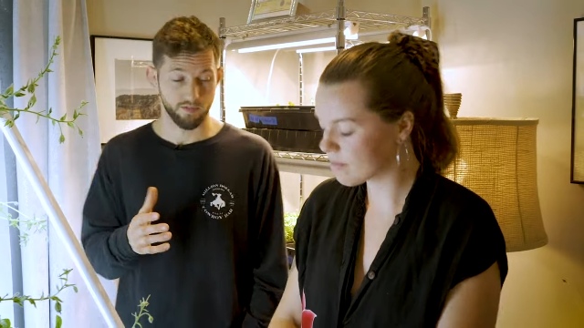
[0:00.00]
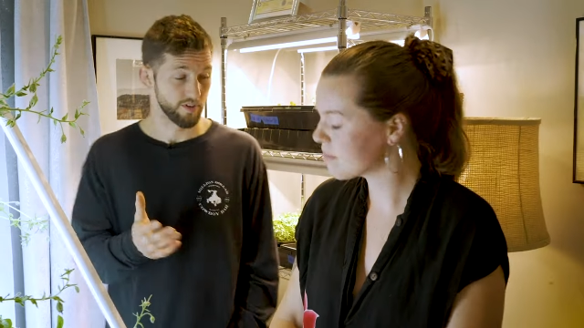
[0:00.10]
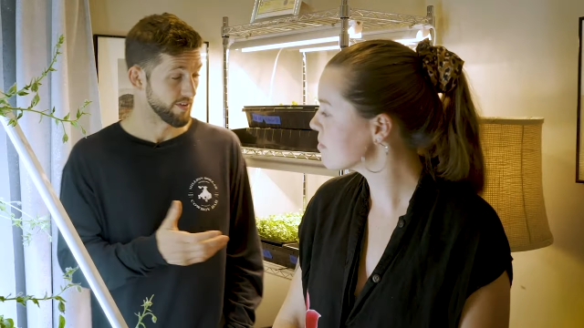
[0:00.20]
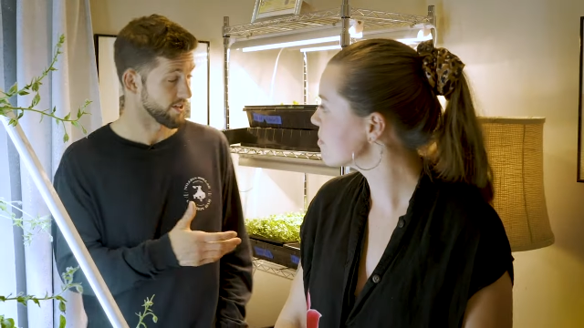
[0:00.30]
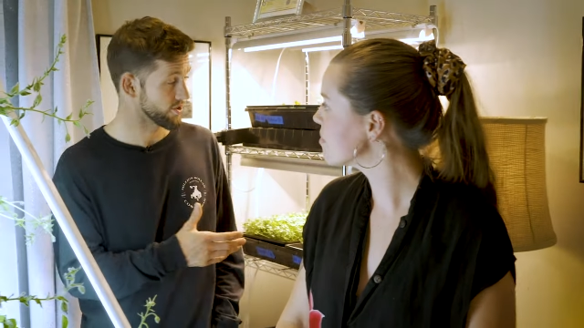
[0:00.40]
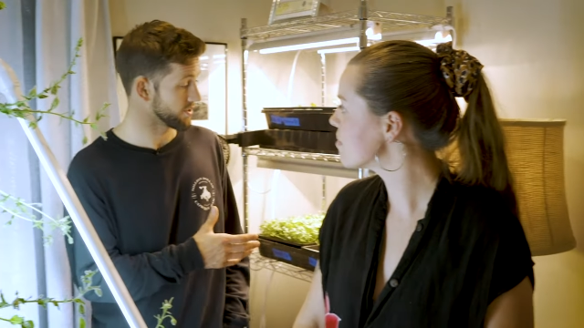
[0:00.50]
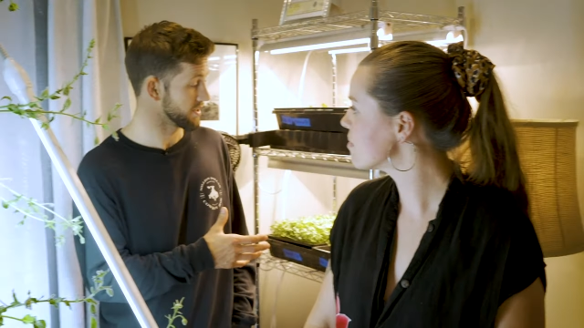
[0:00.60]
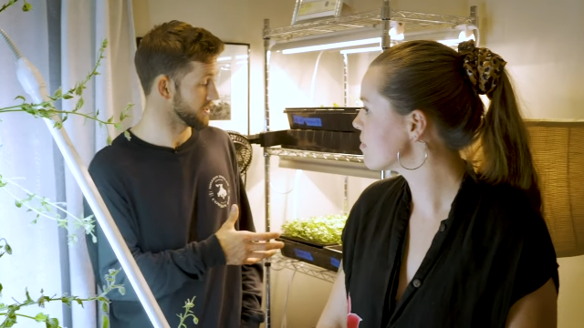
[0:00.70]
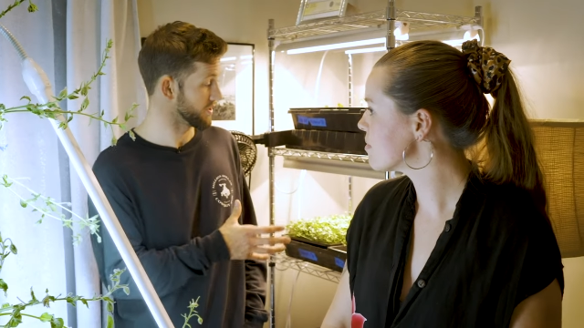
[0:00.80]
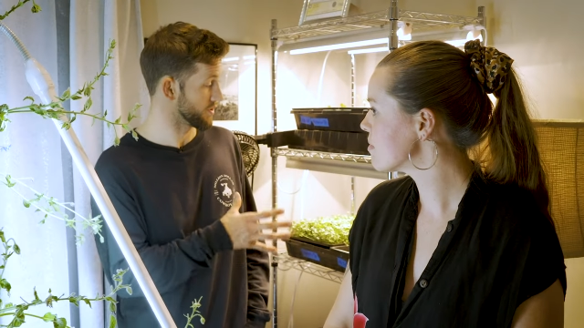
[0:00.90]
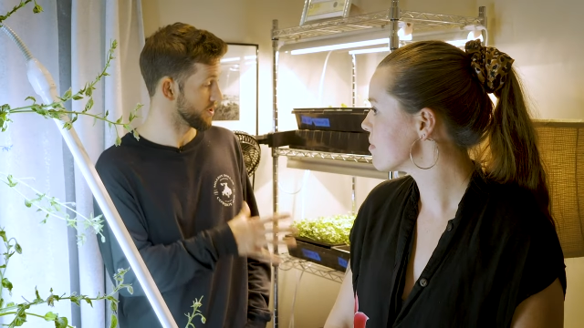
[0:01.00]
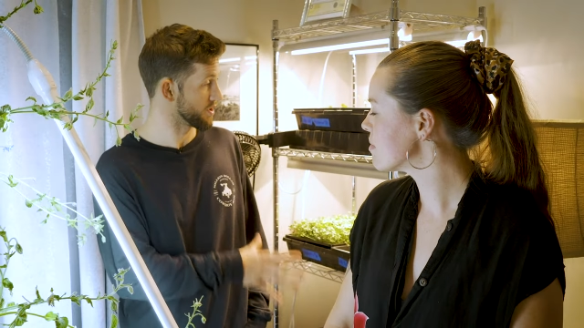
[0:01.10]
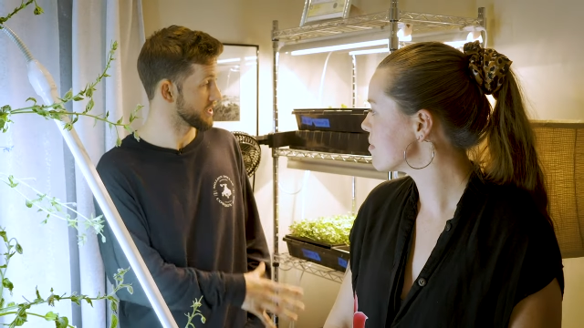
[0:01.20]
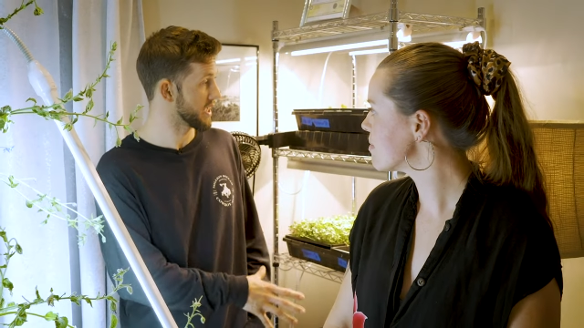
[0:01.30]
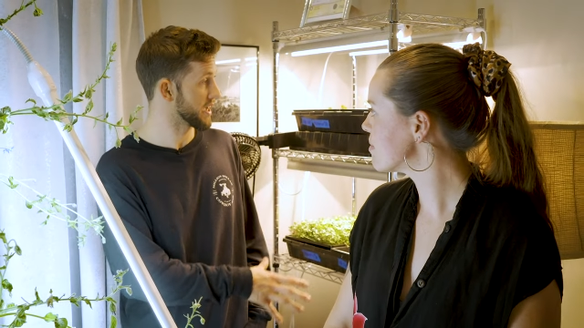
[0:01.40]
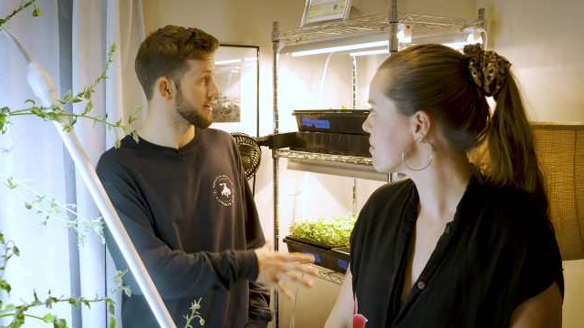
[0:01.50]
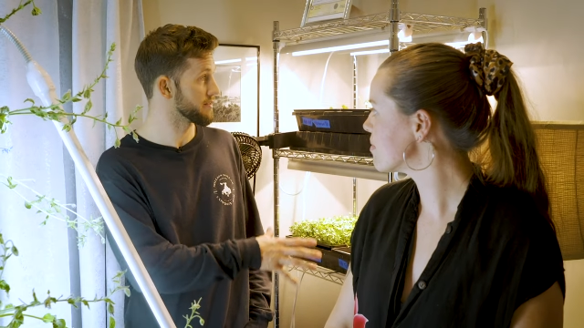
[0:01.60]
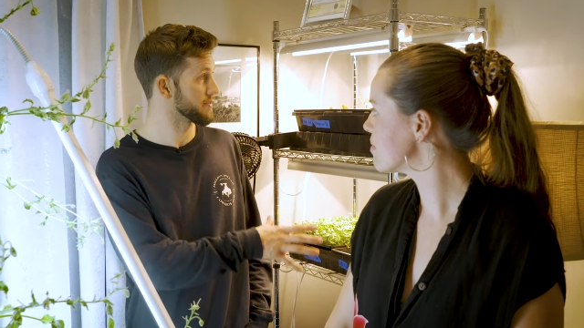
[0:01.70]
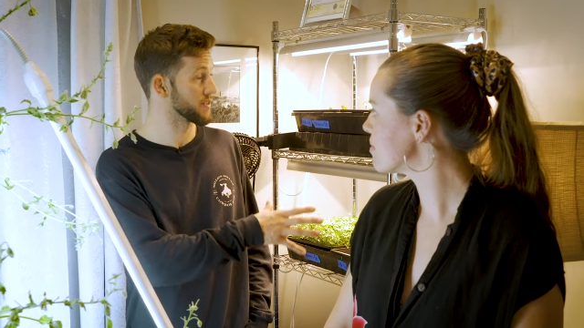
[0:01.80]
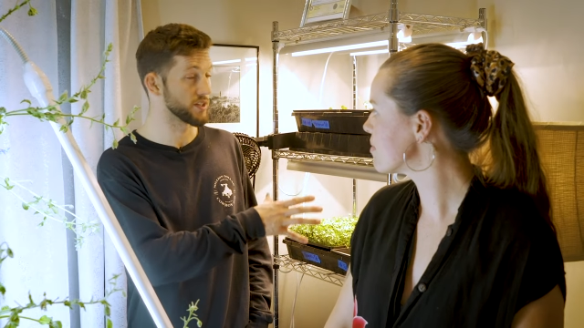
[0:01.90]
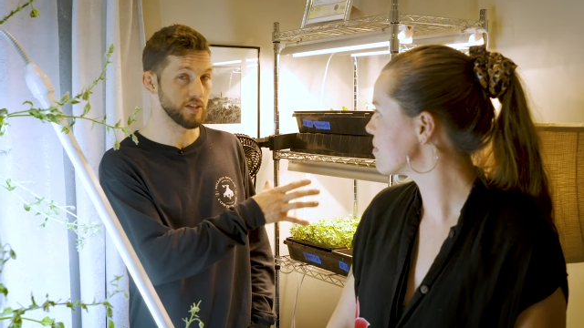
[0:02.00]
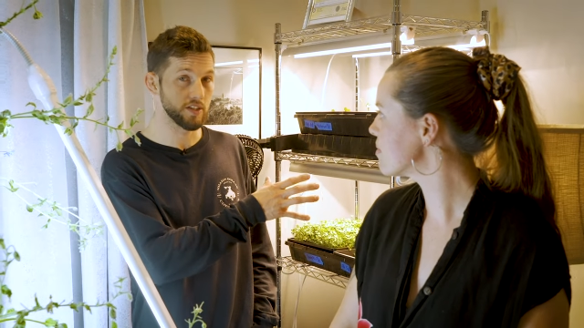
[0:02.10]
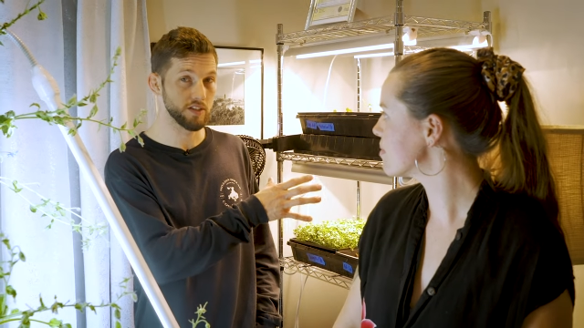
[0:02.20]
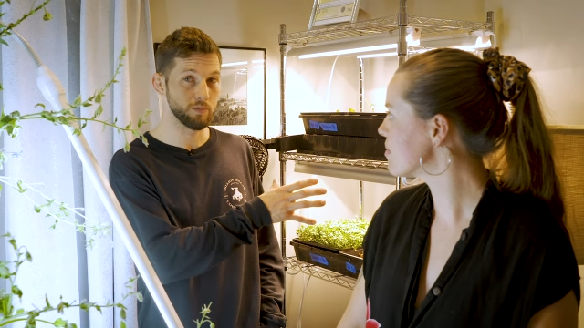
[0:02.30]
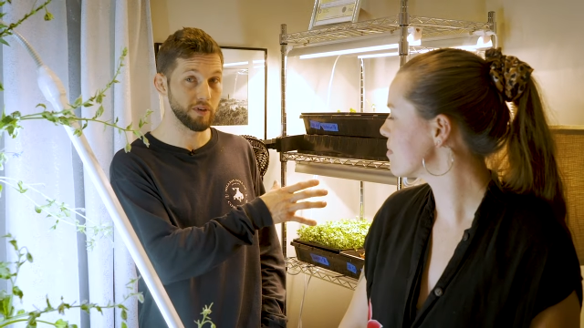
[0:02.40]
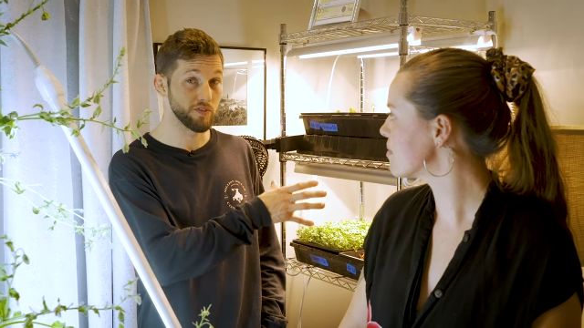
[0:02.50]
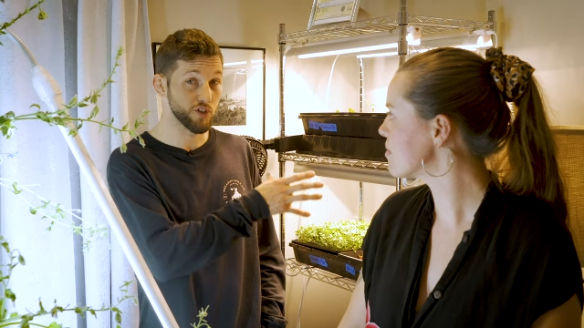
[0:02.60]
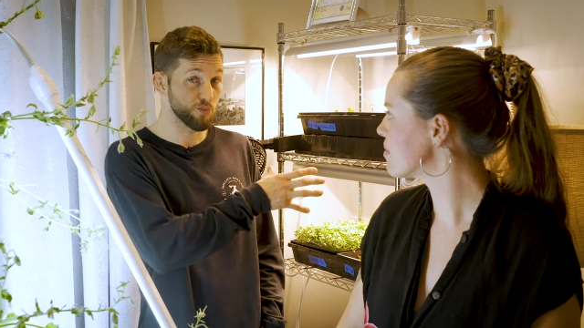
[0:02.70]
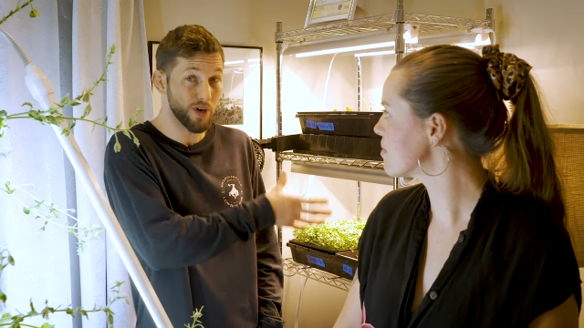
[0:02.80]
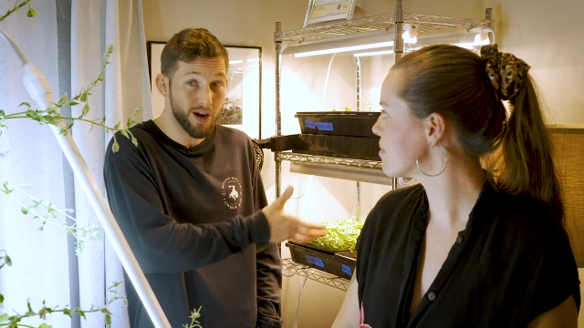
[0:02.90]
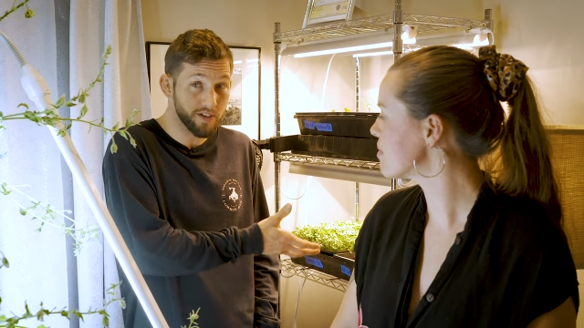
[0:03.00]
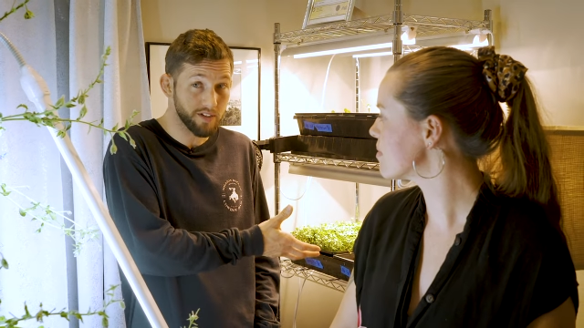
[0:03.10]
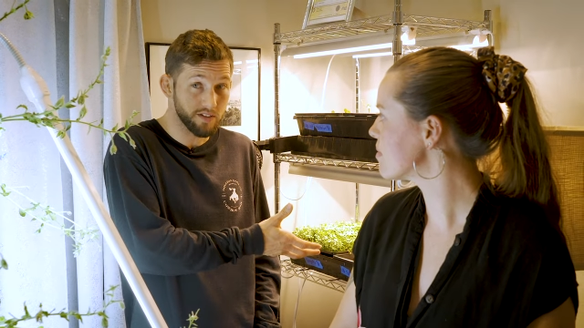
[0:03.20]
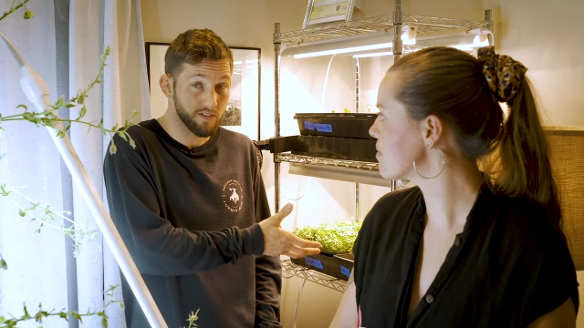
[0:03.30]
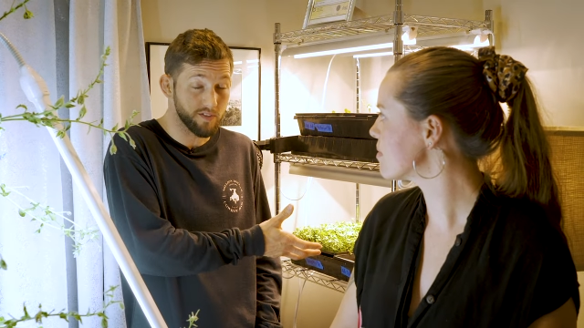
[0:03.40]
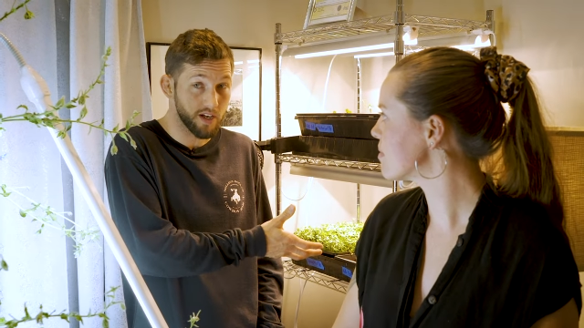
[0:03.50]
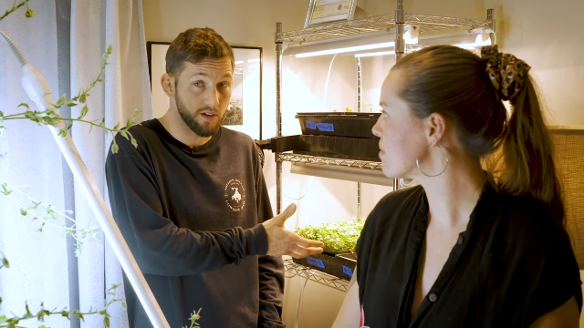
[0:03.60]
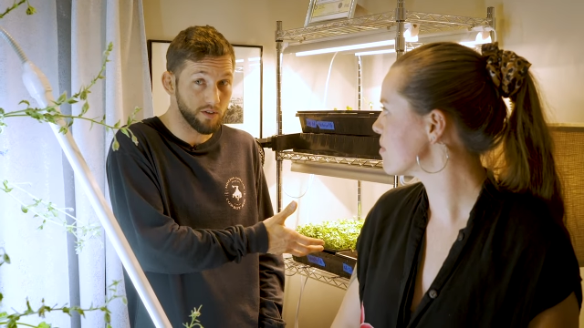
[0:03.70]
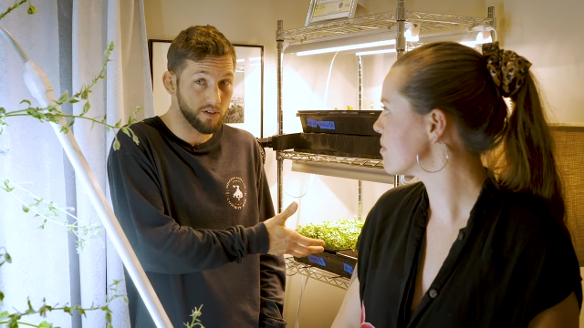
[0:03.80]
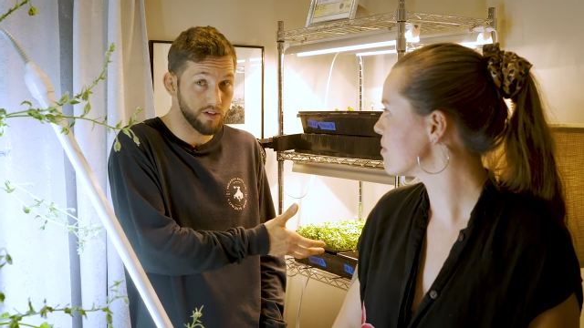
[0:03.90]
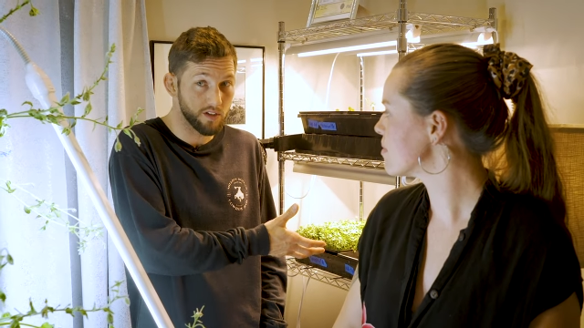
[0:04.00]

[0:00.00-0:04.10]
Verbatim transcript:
Speaker 1: Eventually, you already have the system of sprouting stuff down.